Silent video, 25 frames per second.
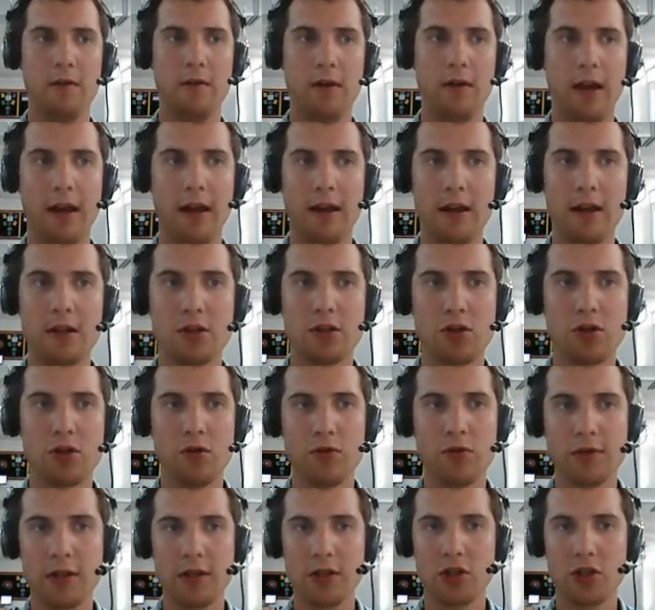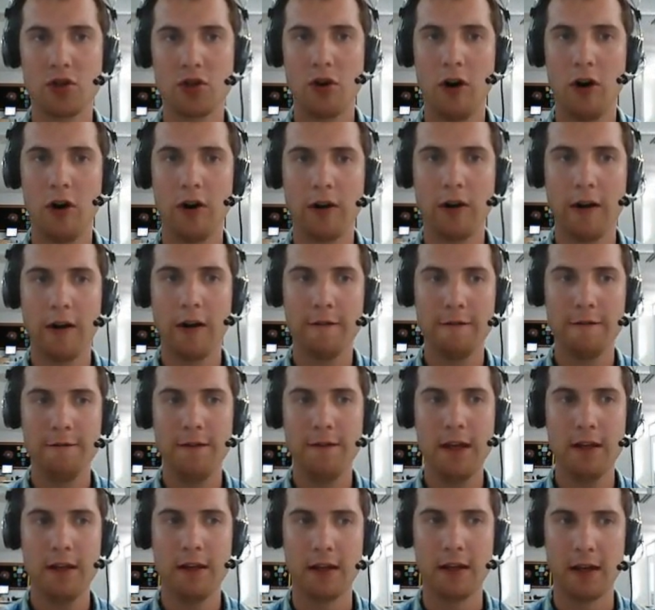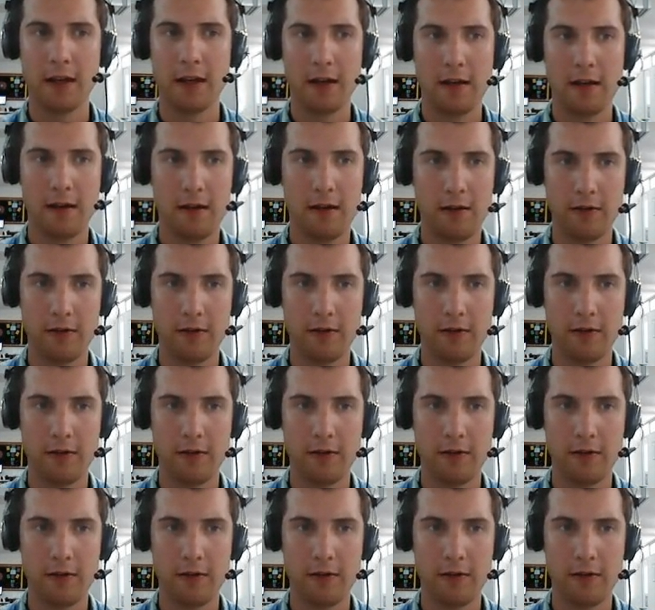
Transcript: and it shows strong feeling.